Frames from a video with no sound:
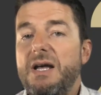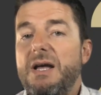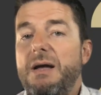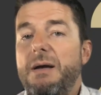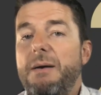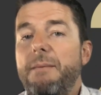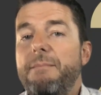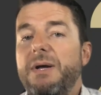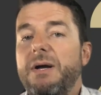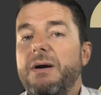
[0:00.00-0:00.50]

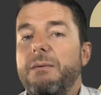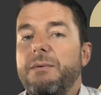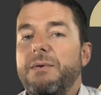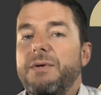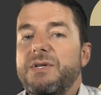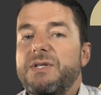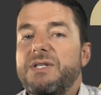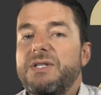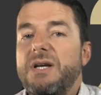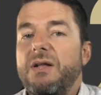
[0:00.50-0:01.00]
and be able to
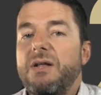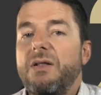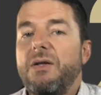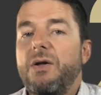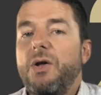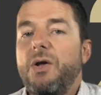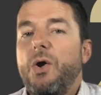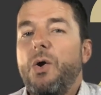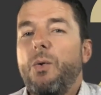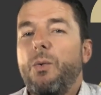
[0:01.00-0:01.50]
sell it
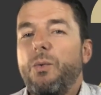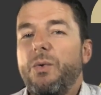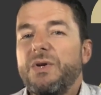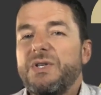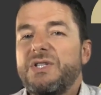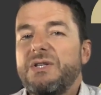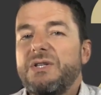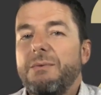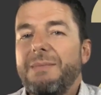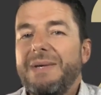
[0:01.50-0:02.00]
with
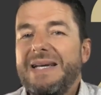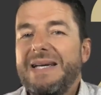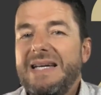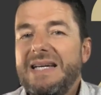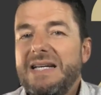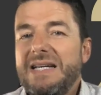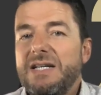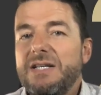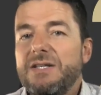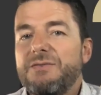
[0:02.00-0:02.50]
some
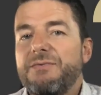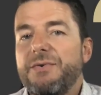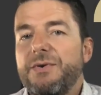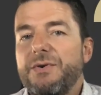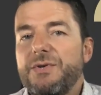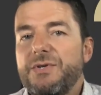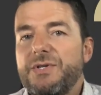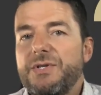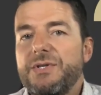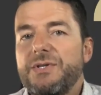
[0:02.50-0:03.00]
ease
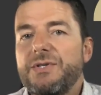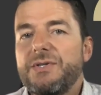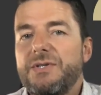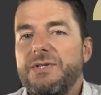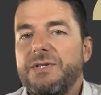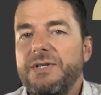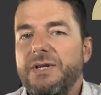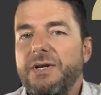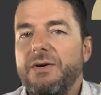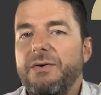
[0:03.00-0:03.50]
versus,
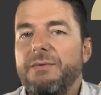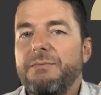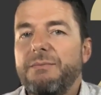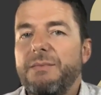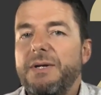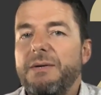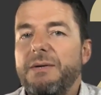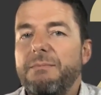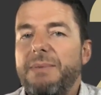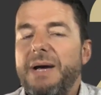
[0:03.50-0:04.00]

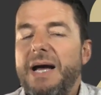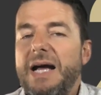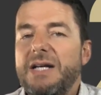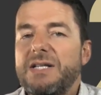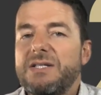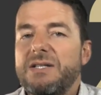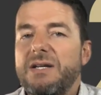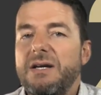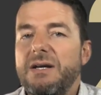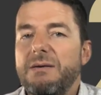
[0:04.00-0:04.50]
in
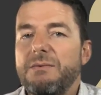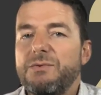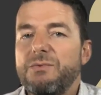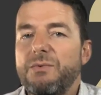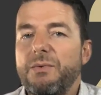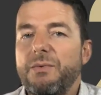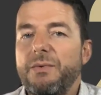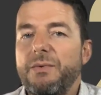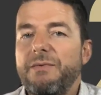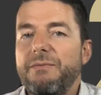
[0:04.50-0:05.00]
past times
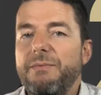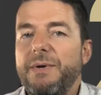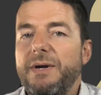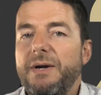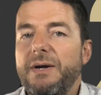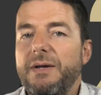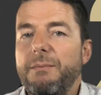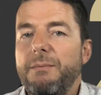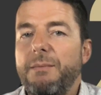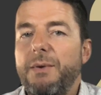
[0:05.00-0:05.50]
where we've been
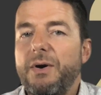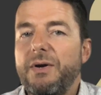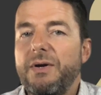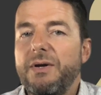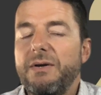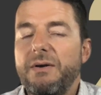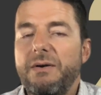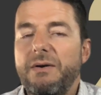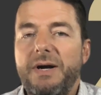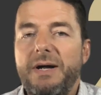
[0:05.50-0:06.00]
on the market
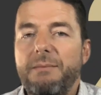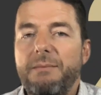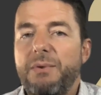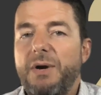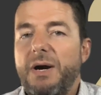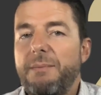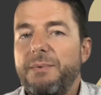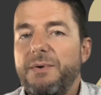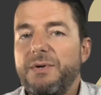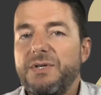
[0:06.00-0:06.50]
or had
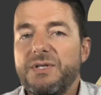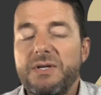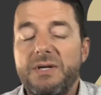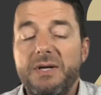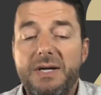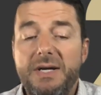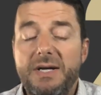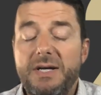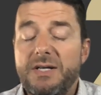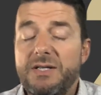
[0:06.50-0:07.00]
properties that
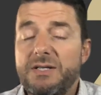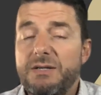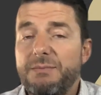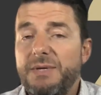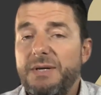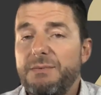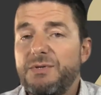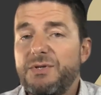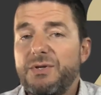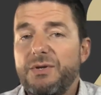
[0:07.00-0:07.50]

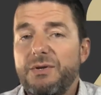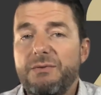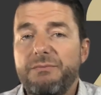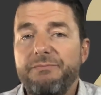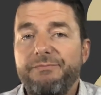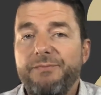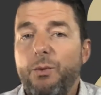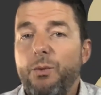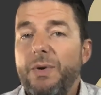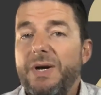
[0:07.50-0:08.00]
sometimes took
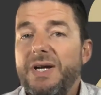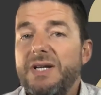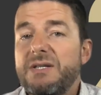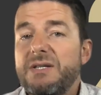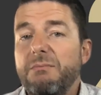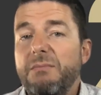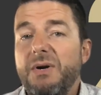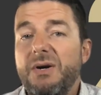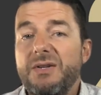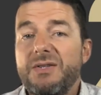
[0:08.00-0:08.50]
weeks
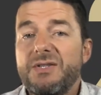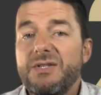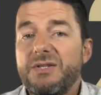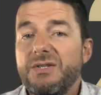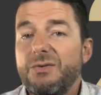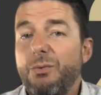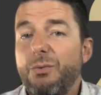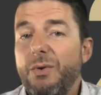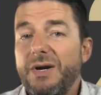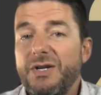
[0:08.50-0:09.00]
and months and
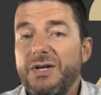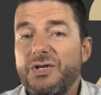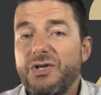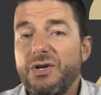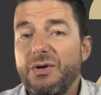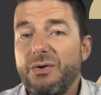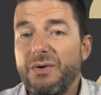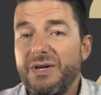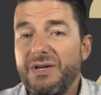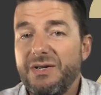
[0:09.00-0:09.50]
20
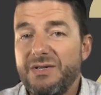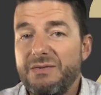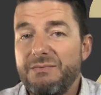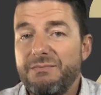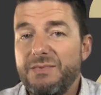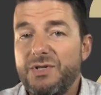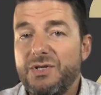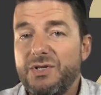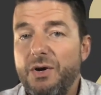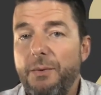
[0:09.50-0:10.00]
showings.
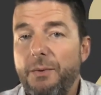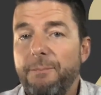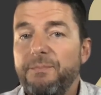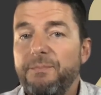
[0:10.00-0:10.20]
So